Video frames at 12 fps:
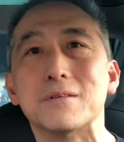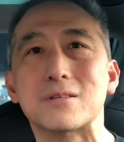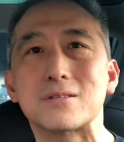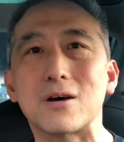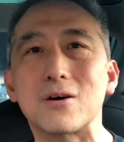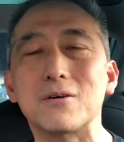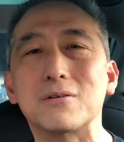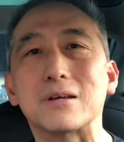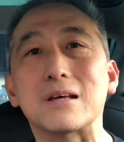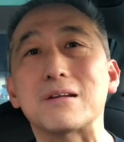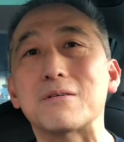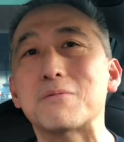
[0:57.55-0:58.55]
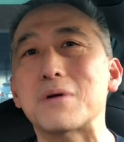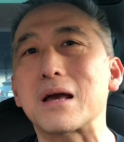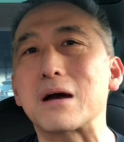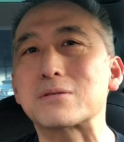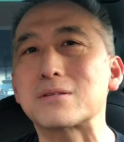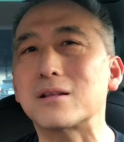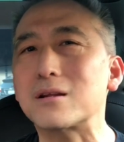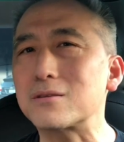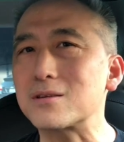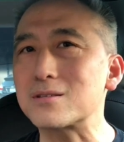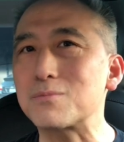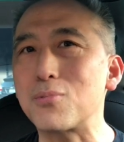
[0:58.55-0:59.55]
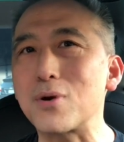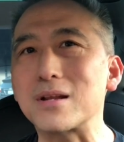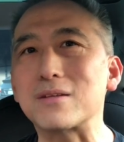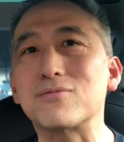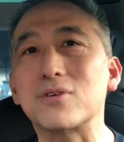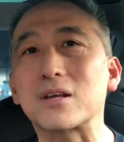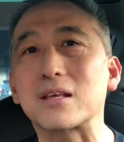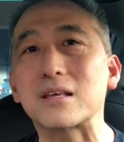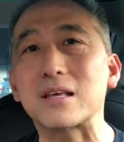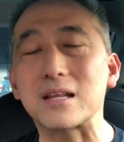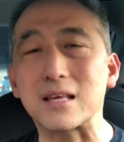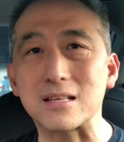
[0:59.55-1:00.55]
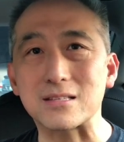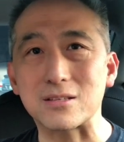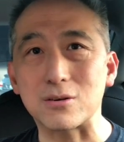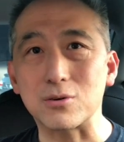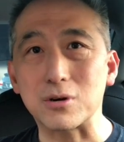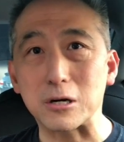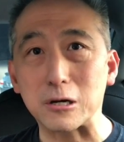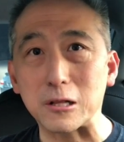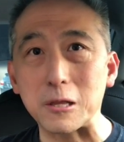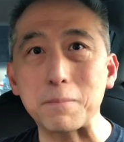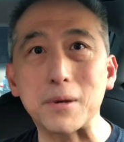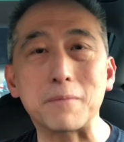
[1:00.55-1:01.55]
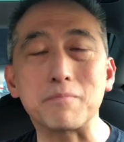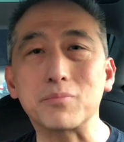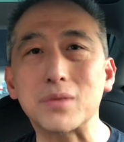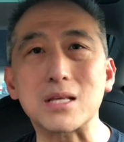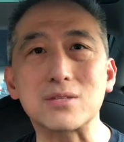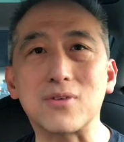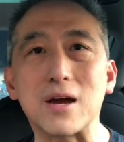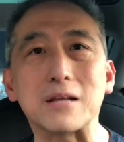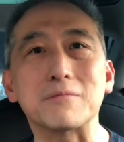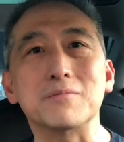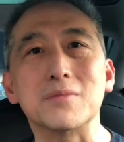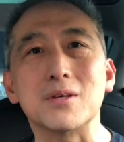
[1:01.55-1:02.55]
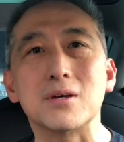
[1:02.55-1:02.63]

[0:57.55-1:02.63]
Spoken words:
So in a way, I was a little disappointed for getting it so early, but that's fine.